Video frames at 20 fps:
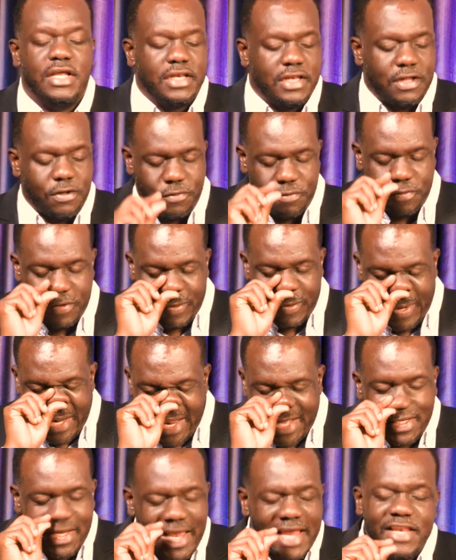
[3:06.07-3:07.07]
Now,
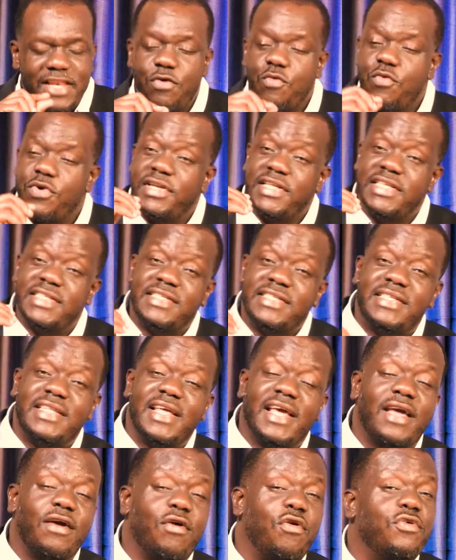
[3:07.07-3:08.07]
whether anyone is
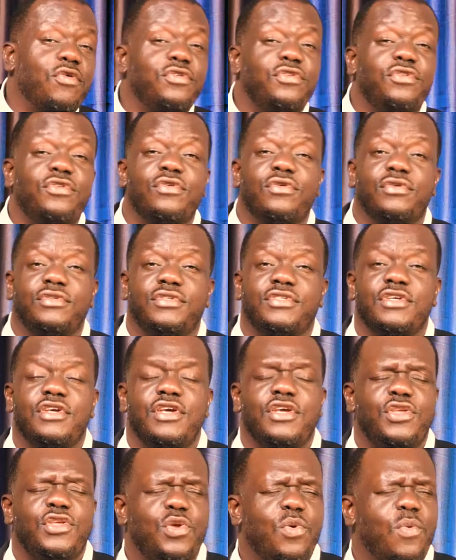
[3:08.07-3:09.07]
there or not,
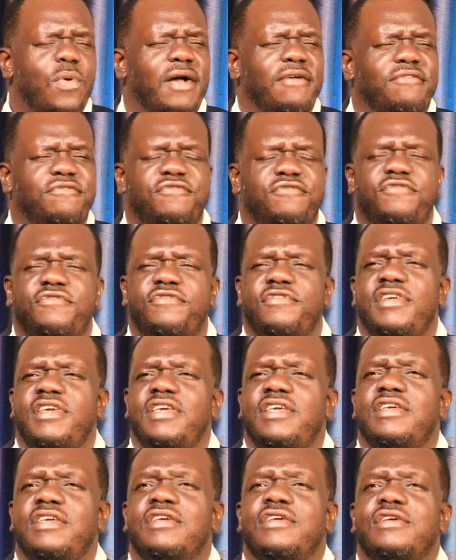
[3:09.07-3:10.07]
you are
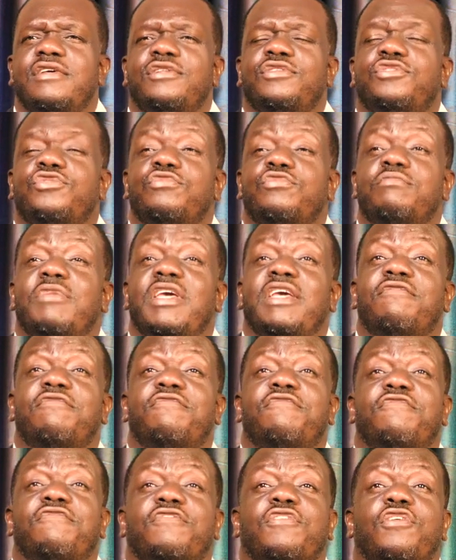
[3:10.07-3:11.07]
free to make
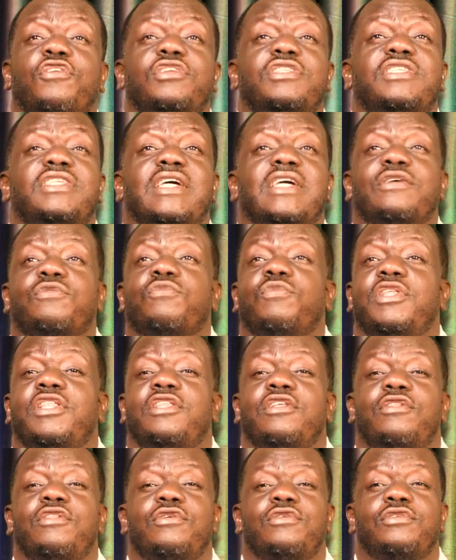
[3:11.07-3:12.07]
contact with
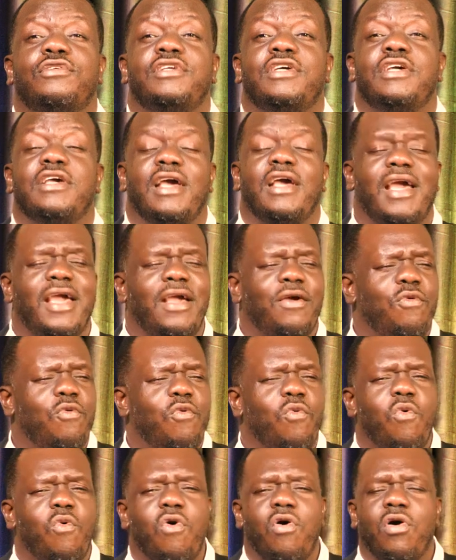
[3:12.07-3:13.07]
the Lord
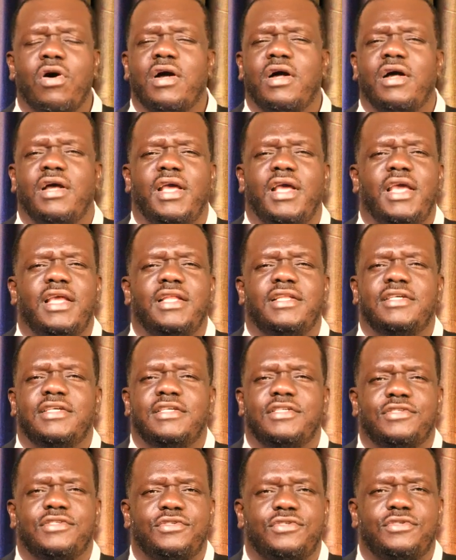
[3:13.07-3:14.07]
and walk in
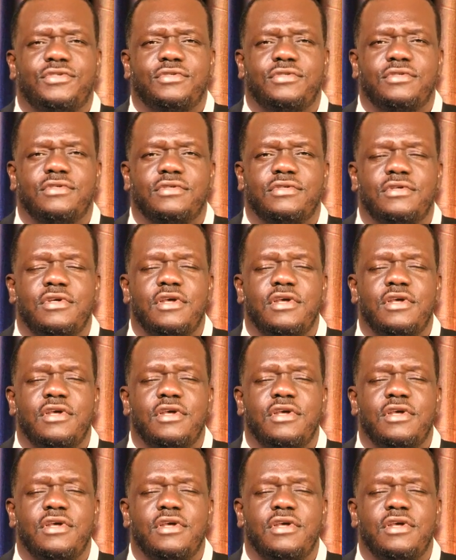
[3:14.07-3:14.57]
His truth.